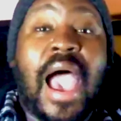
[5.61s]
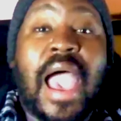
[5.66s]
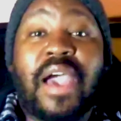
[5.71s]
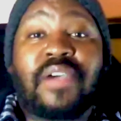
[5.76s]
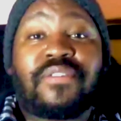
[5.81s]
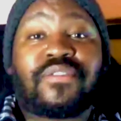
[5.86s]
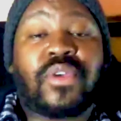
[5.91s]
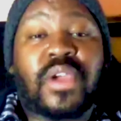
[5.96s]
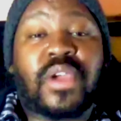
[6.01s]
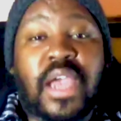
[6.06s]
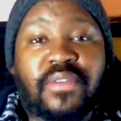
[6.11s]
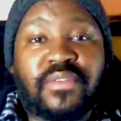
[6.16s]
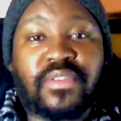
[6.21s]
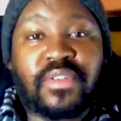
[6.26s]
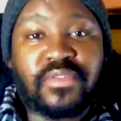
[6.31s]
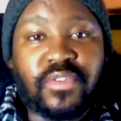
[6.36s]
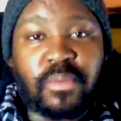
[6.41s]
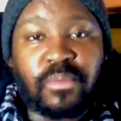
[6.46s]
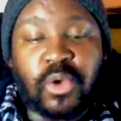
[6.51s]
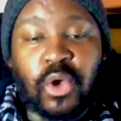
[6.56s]
have
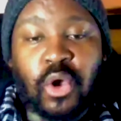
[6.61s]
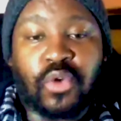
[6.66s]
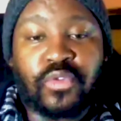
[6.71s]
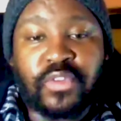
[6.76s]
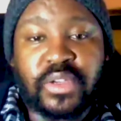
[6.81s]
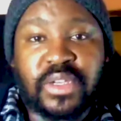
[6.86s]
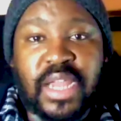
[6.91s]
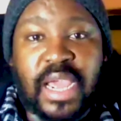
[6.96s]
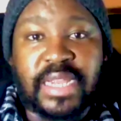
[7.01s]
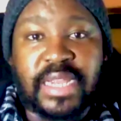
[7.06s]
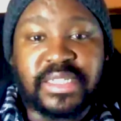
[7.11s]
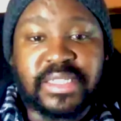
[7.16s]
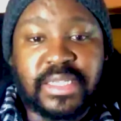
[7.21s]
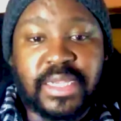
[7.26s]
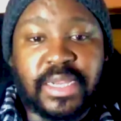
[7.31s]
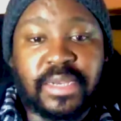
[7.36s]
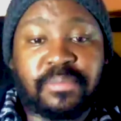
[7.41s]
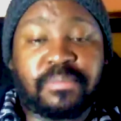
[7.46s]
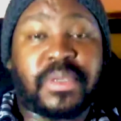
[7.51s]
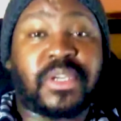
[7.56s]
recovered from
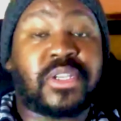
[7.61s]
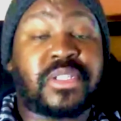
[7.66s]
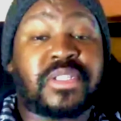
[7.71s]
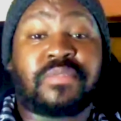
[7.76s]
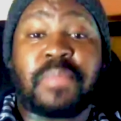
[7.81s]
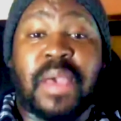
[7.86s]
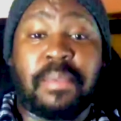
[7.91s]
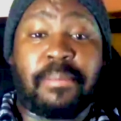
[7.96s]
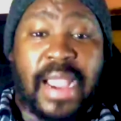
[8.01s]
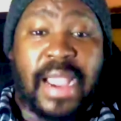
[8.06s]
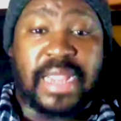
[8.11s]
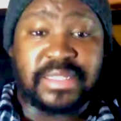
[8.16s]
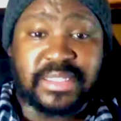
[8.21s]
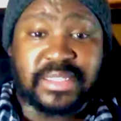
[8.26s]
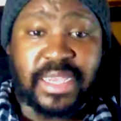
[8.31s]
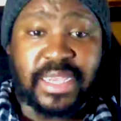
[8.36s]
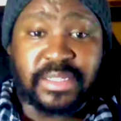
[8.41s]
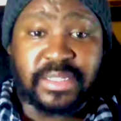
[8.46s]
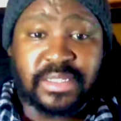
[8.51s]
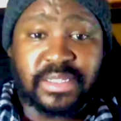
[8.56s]
COVID-19 because of my
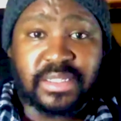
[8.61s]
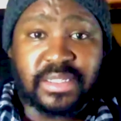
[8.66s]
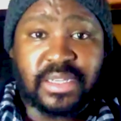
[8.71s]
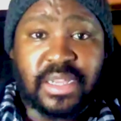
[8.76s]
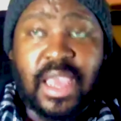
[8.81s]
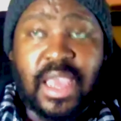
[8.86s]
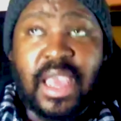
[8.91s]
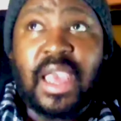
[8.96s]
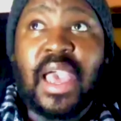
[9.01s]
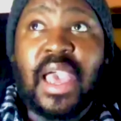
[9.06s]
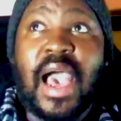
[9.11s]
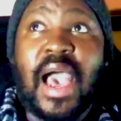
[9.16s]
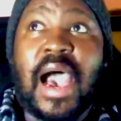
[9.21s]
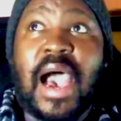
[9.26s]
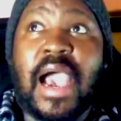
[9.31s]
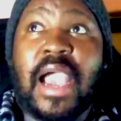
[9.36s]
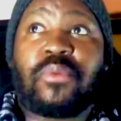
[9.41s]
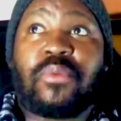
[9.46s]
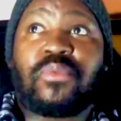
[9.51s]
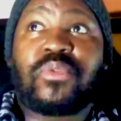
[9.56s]
mindset.
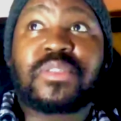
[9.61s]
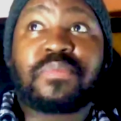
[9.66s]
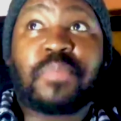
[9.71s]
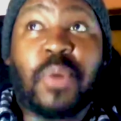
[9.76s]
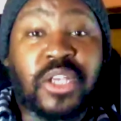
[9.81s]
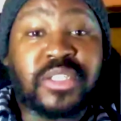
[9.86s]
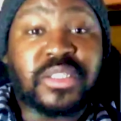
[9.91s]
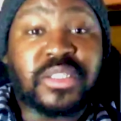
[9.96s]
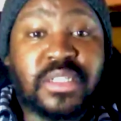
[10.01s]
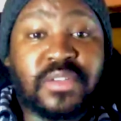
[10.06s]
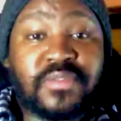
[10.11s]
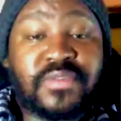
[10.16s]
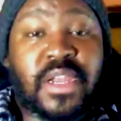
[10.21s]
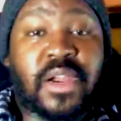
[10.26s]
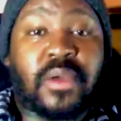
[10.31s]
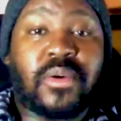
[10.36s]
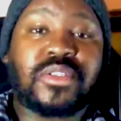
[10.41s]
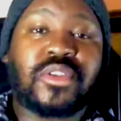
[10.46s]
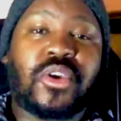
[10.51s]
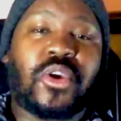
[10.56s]
I was positive
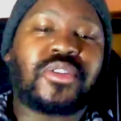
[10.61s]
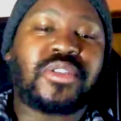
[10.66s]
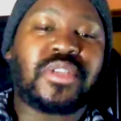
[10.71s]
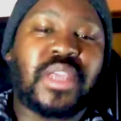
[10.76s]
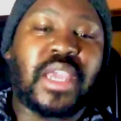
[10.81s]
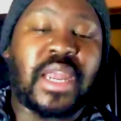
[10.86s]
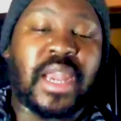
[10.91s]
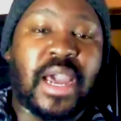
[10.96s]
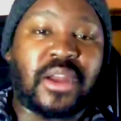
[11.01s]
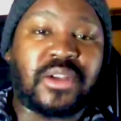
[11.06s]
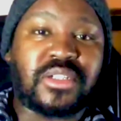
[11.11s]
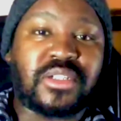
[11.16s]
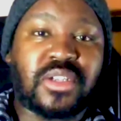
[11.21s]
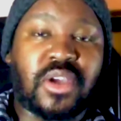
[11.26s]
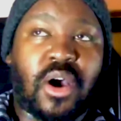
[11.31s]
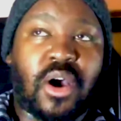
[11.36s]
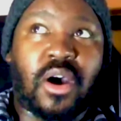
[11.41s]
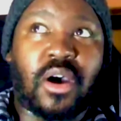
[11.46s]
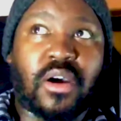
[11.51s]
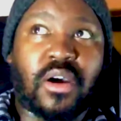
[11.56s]
that I was going to get
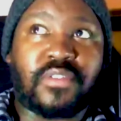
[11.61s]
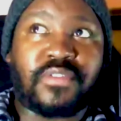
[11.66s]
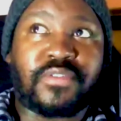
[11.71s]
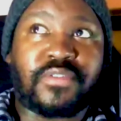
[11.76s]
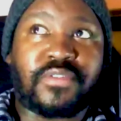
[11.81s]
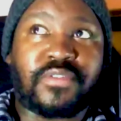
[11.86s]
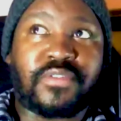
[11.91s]
out of